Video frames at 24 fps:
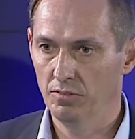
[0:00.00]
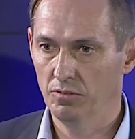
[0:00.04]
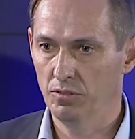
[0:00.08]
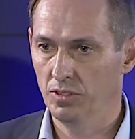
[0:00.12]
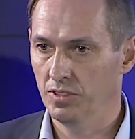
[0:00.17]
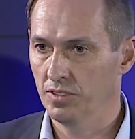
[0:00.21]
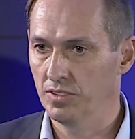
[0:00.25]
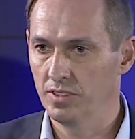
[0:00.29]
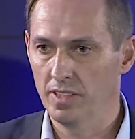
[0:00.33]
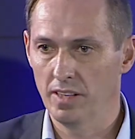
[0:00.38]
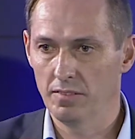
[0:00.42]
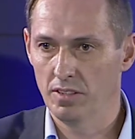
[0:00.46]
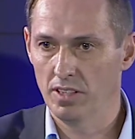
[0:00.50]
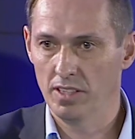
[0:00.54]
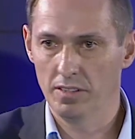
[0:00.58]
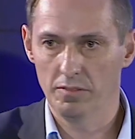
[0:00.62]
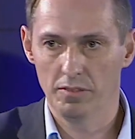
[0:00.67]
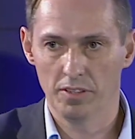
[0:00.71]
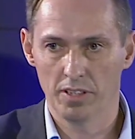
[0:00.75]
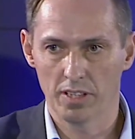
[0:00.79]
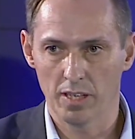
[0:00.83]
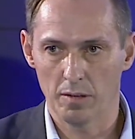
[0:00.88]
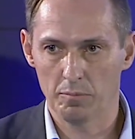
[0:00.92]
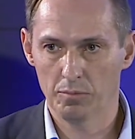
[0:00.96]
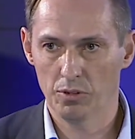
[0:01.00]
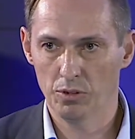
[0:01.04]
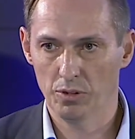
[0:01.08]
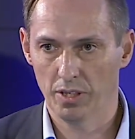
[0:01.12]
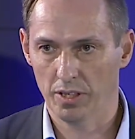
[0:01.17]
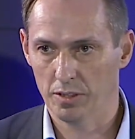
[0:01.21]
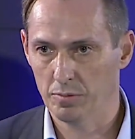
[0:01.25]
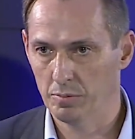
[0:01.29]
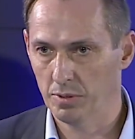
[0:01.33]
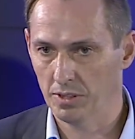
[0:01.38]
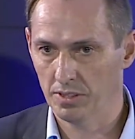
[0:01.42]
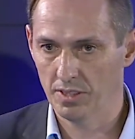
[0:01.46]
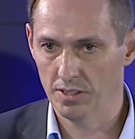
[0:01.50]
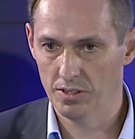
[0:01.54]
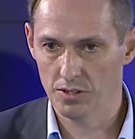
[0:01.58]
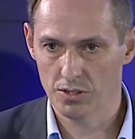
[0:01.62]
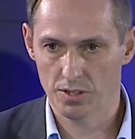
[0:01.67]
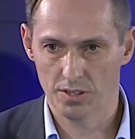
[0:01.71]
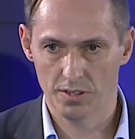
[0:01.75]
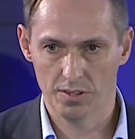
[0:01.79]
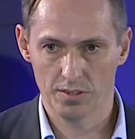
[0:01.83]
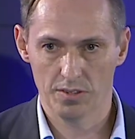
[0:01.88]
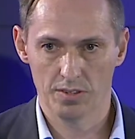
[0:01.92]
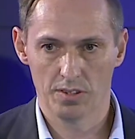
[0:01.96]
was never living up to
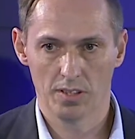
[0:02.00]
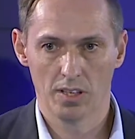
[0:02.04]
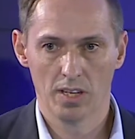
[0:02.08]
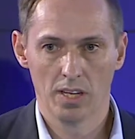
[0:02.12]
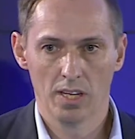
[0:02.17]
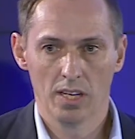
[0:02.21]
expectations.